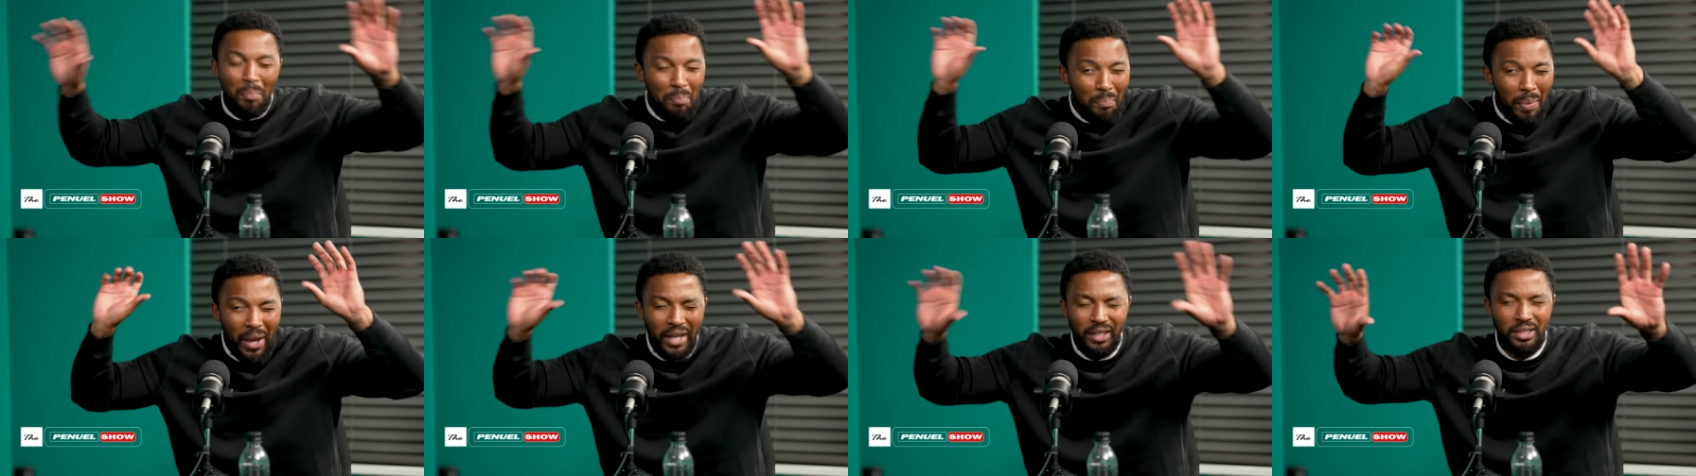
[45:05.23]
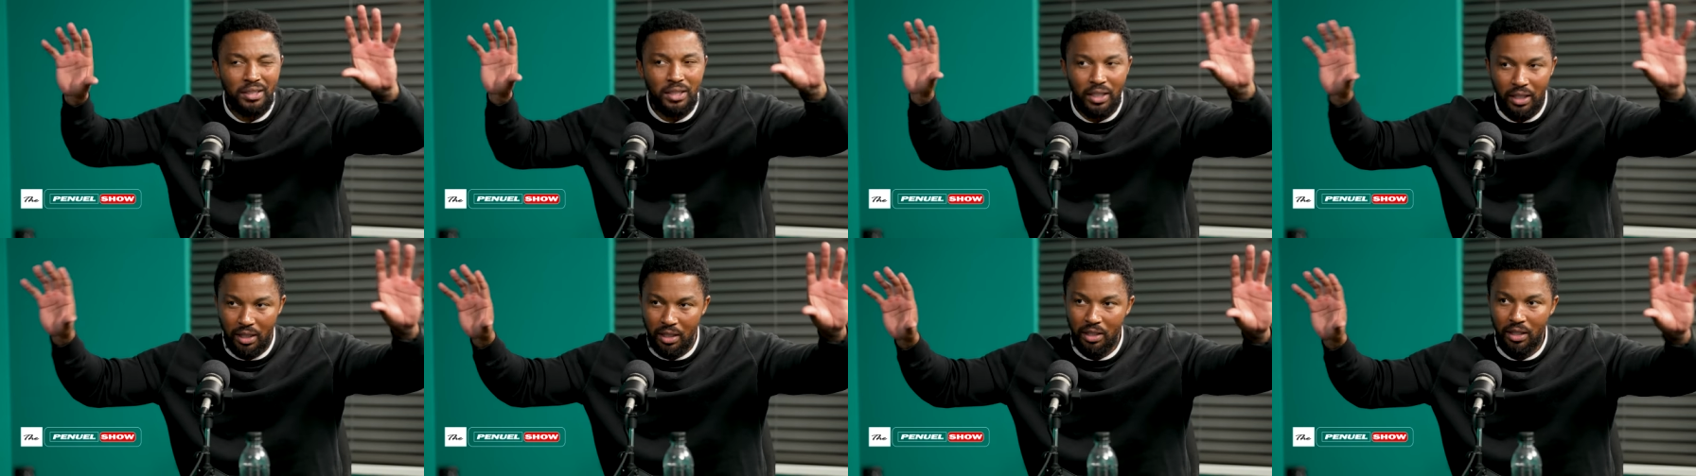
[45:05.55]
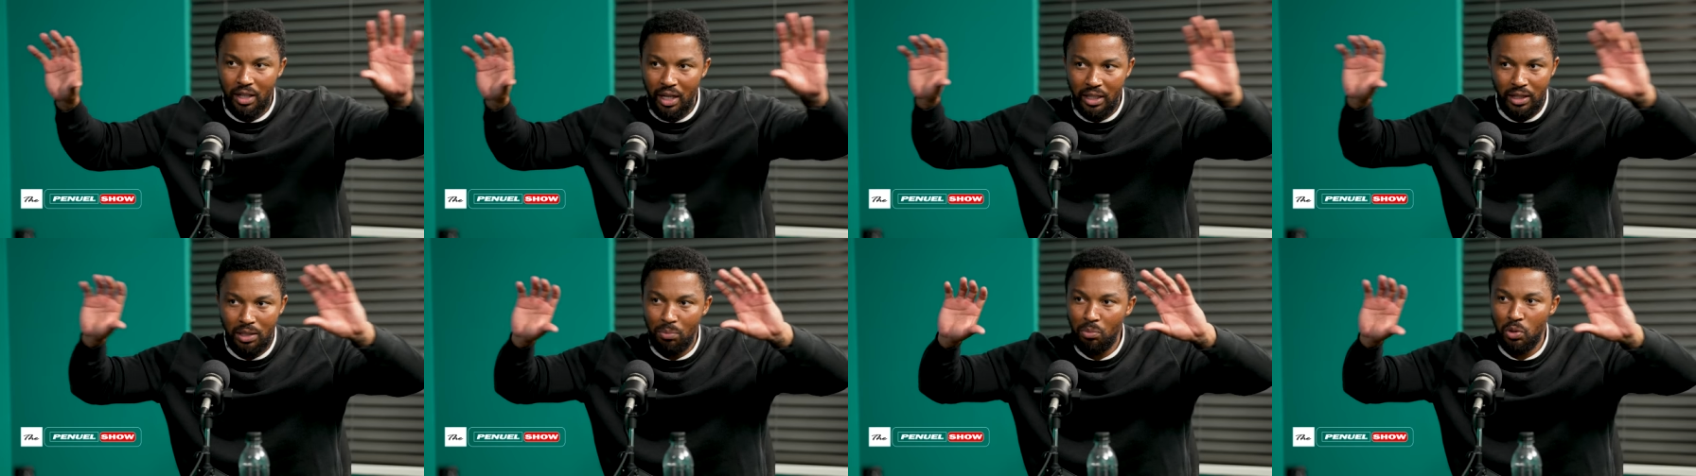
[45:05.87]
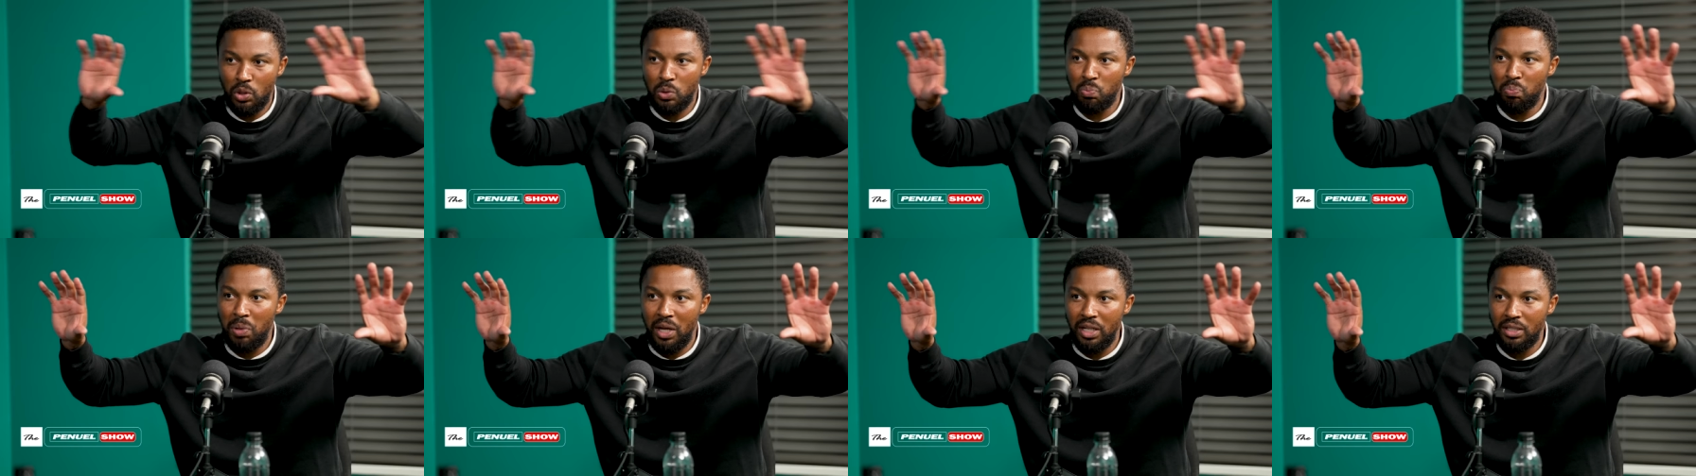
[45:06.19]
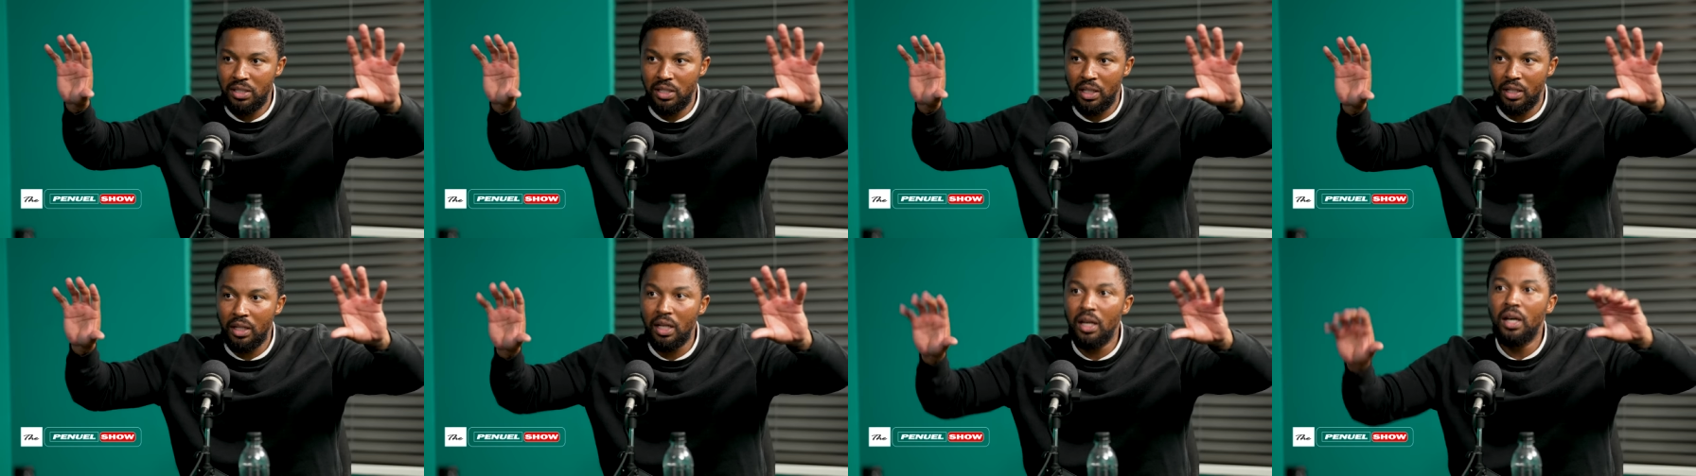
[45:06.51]
Basic, at the most
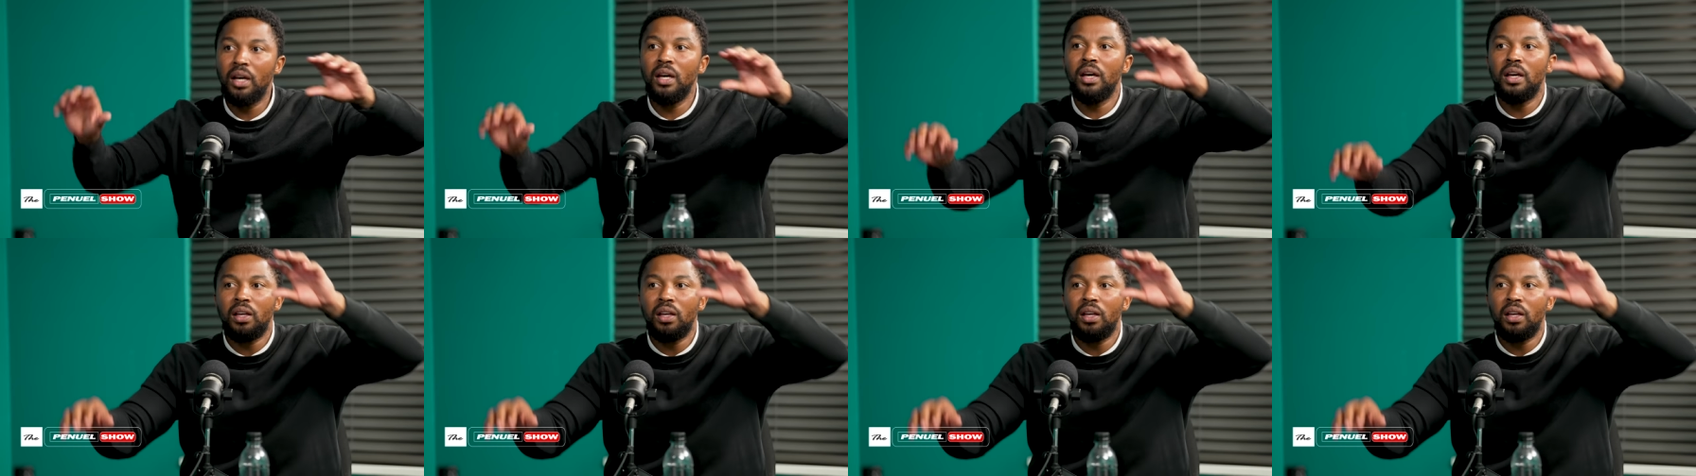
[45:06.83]
basic.